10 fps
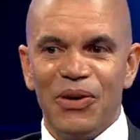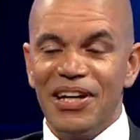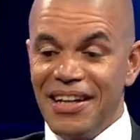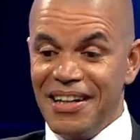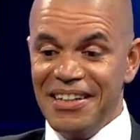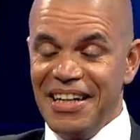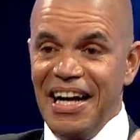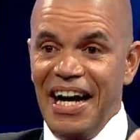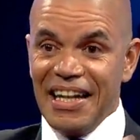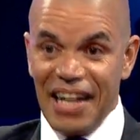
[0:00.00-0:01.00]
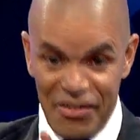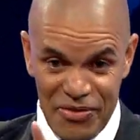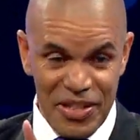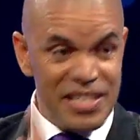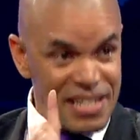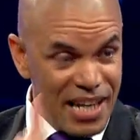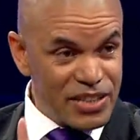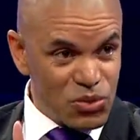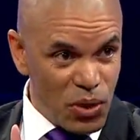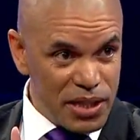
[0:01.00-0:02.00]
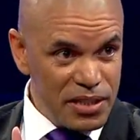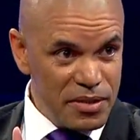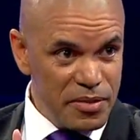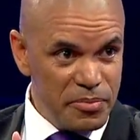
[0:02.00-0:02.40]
Well, I love this last one